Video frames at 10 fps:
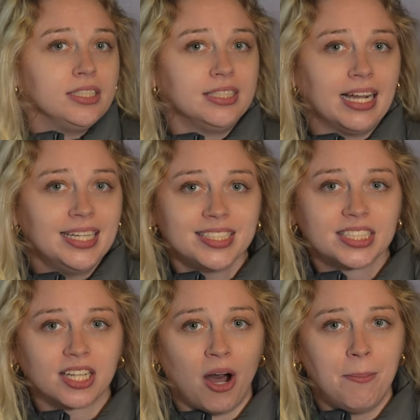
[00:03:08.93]

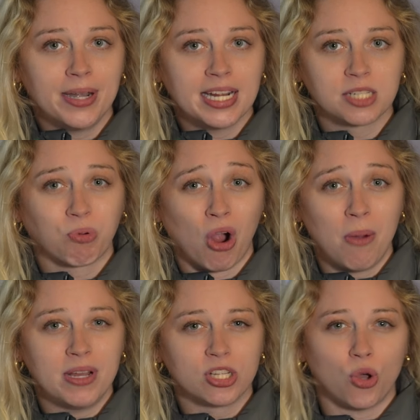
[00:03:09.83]
Yes, companies
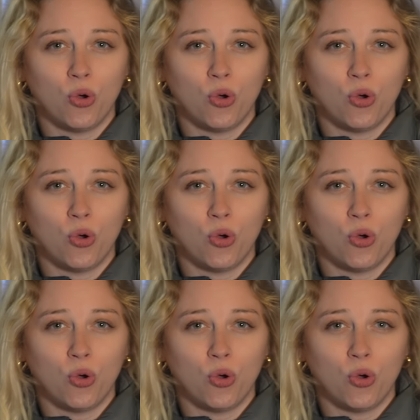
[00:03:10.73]
promise